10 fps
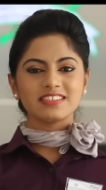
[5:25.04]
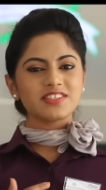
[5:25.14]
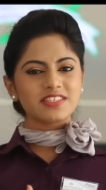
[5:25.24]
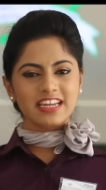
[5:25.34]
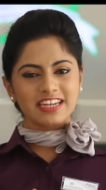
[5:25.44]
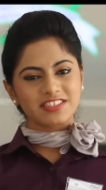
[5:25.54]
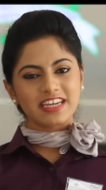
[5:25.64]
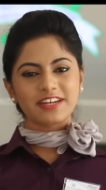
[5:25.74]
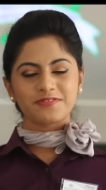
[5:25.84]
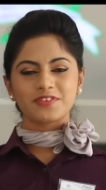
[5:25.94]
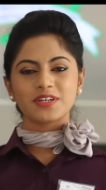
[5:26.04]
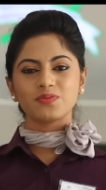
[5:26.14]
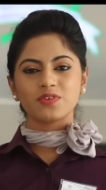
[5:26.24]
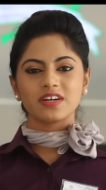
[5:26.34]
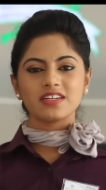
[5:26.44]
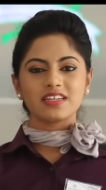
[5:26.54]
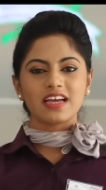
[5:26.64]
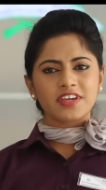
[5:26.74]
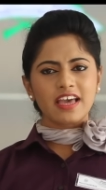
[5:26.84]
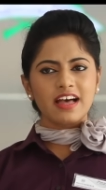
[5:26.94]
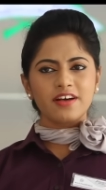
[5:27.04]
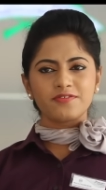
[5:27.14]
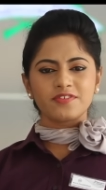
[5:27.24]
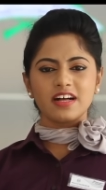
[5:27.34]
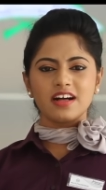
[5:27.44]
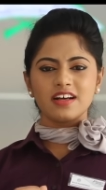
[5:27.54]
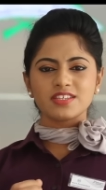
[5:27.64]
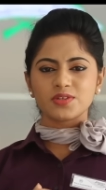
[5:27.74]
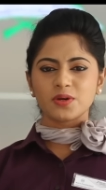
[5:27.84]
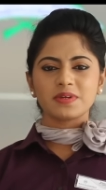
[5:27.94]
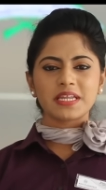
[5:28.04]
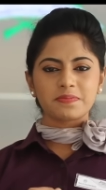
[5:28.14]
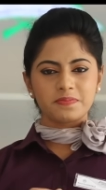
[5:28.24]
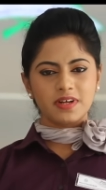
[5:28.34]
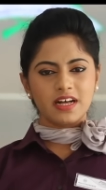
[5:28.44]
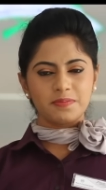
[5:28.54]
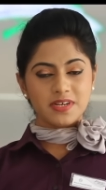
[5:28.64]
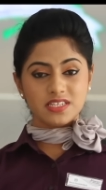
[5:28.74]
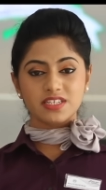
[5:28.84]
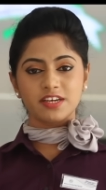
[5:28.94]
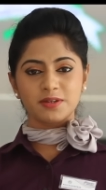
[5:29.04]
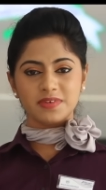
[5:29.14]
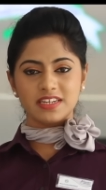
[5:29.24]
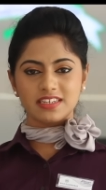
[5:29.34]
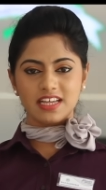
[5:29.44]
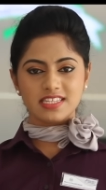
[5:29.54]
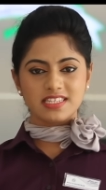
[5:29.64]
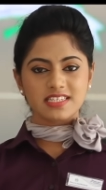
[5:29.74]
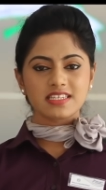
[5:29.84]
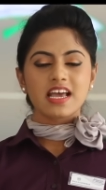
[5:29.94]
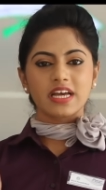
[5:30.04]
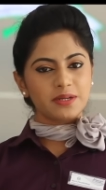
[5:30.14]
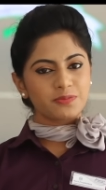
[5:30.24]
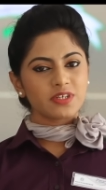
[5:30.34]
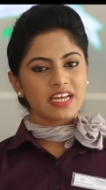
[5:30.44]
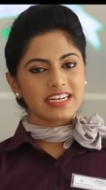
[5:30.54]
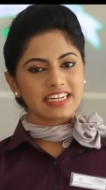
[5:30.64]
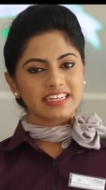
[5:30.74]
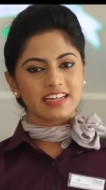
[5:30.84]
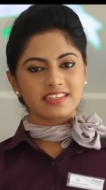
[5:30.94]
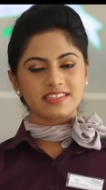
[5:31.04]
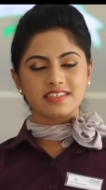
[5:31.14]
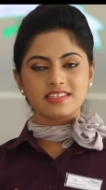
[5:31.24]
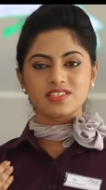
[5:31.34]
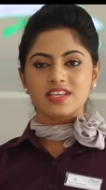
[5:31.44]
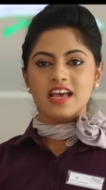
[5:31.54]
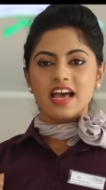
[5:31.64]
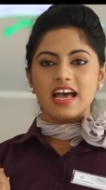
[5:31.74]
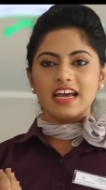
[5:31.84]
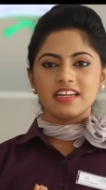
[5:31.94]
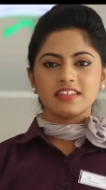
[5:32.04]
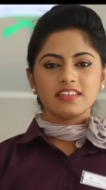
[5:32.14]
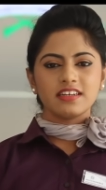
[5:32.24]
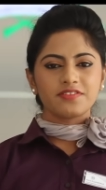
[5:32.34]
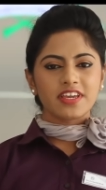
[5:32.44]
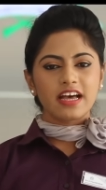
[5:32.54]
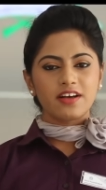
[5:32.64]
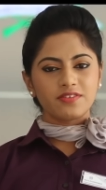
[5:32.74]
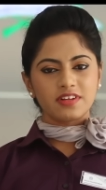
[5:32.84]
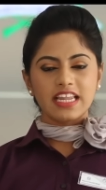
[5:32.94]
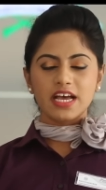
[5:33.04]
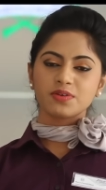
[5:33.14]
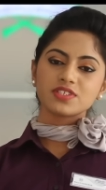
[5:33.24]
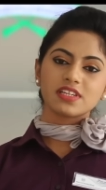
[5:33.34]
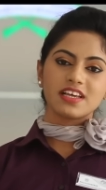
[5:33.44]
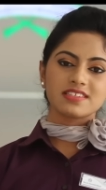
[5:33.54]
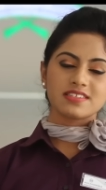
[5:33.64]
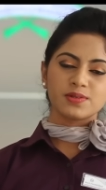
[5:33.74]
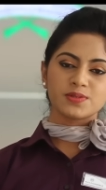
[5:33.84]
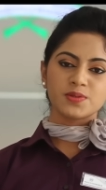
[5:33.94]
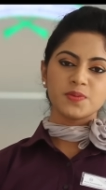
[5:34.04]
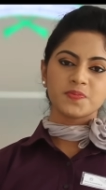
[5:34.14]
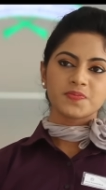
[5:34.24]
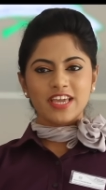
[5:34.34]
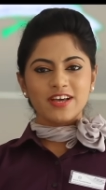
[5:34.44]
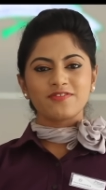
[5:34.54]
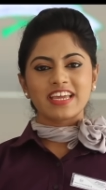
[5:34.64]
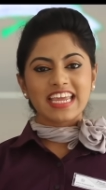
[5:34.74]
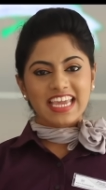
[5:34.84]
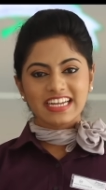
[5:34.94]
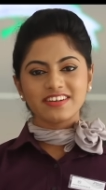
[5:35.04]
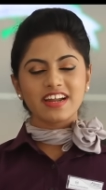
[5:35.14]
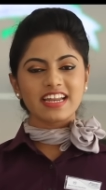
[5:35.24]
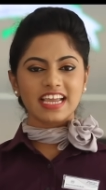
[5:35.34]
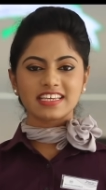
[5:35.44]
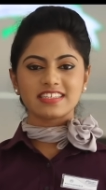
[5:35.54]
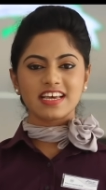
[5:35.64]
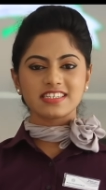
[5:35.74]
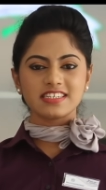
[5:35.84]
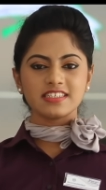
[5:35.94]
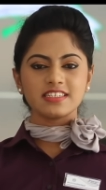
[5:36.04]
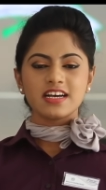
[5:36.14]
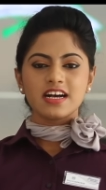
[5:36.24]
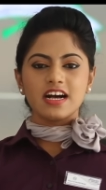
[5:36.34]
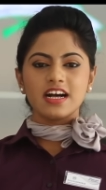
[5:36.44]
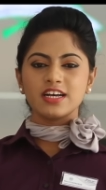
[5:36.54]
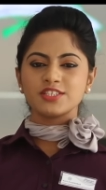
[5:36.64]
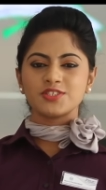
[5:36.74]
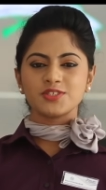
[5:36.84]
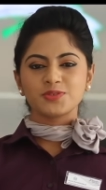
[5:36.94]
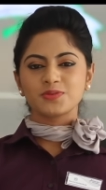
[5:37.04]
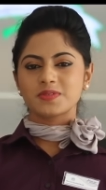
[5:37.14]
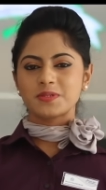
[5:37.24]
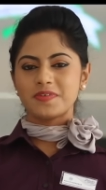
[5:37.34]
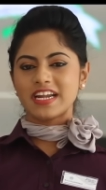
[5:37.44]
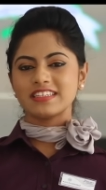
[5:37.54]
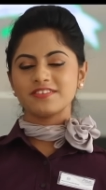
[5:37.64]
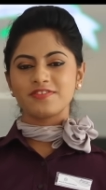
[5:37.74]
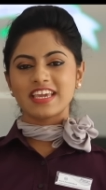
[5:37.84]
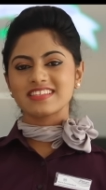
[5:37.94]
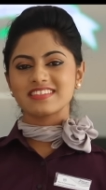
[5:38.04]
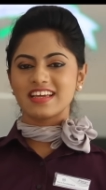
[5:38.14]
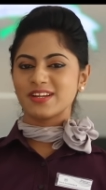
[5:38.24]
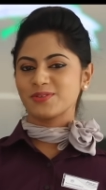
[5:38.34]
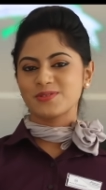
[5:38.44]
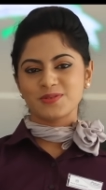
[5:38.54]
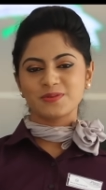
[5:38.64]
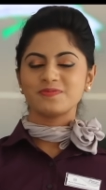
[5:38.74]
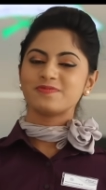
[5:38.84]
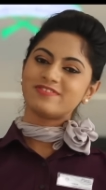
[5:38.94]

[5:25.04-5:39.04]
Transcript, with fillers: this is an entire different world. We have so many personal airman classes, airport handling classes, and we have language classes also. We are very eager and excited to spread the wings and also